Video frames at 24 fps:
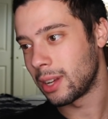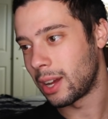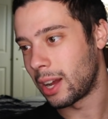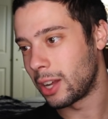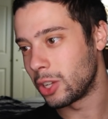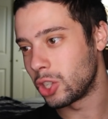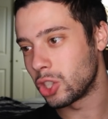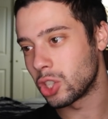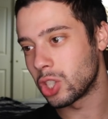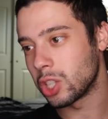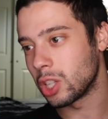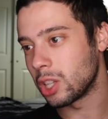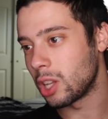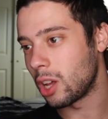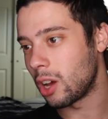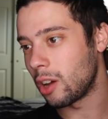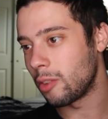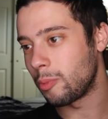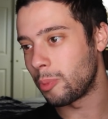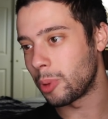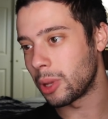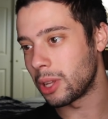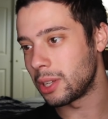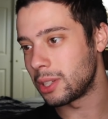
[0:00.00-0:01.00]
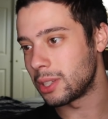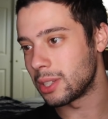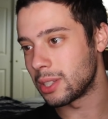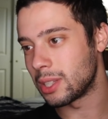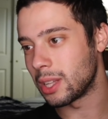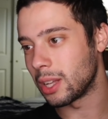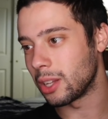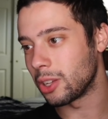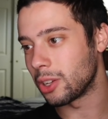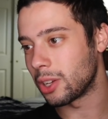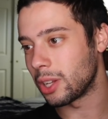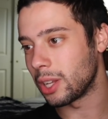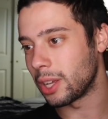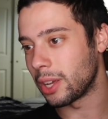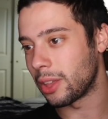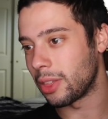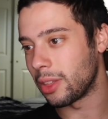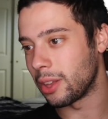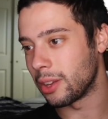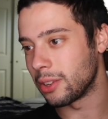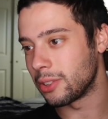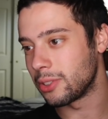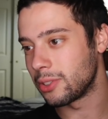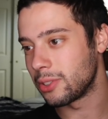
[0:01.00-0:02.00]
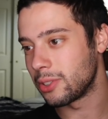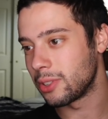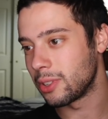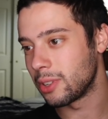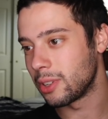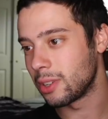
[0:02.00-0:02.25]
I just love places that look like this.